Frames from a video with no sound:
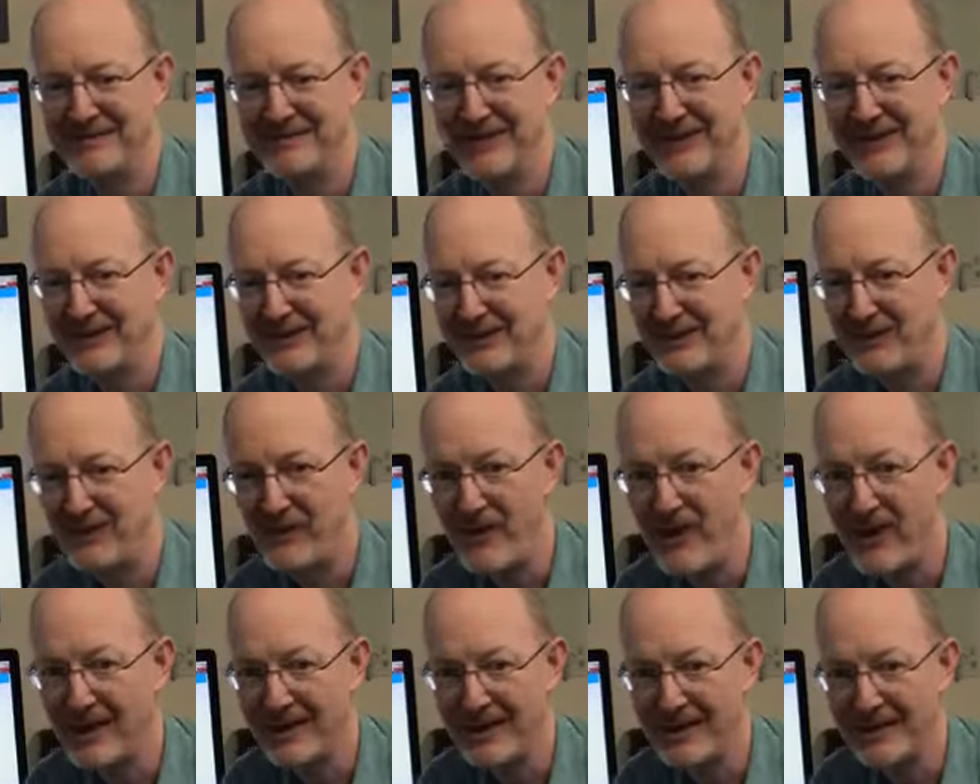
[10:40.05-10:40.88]
Or
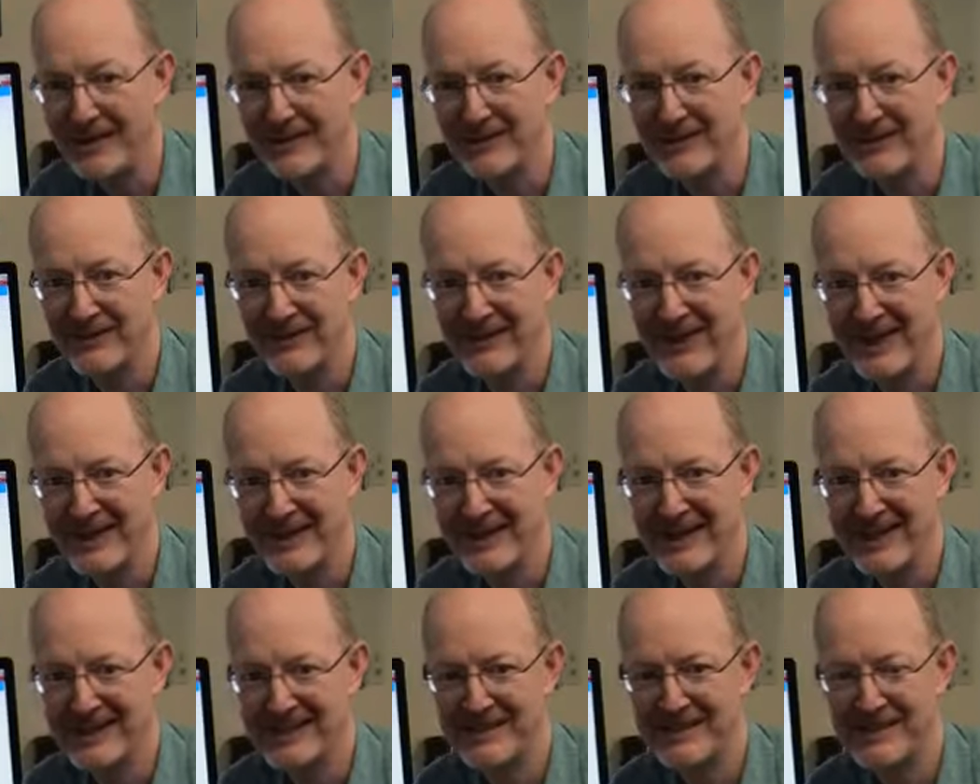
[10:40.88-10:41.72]
walking right
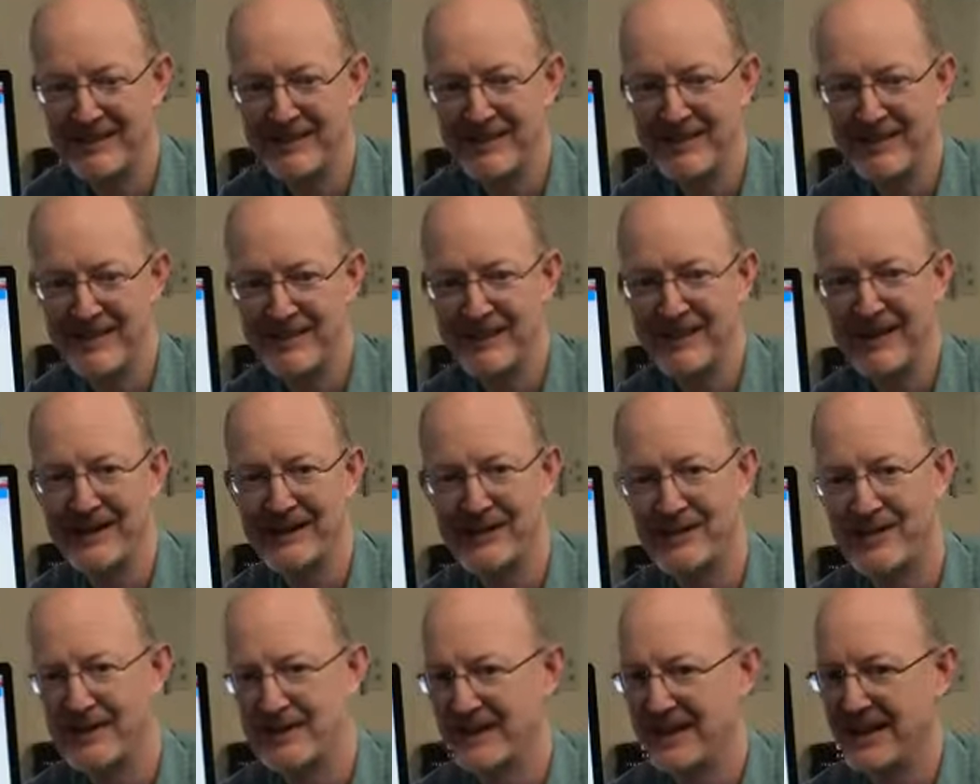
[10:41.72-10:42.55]
next to where the maze was.